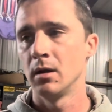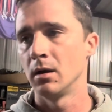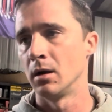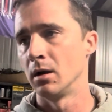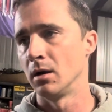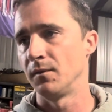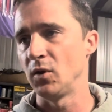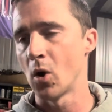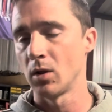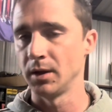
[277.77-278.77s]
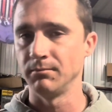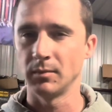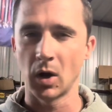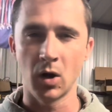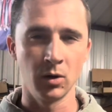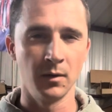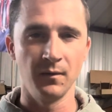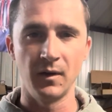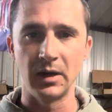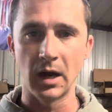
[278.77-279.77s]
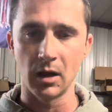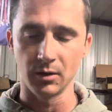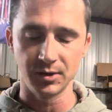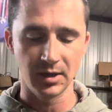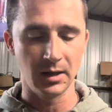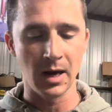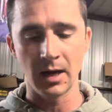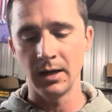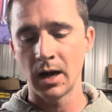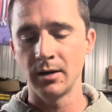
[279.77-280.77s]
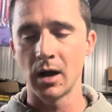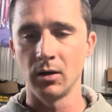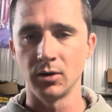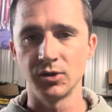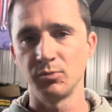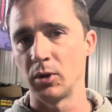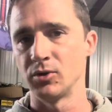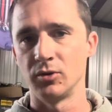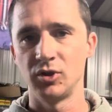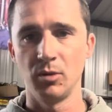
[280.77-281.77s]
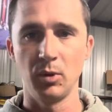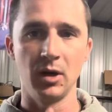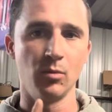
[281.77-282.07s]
If you call it $150, say $99 plus your shipping,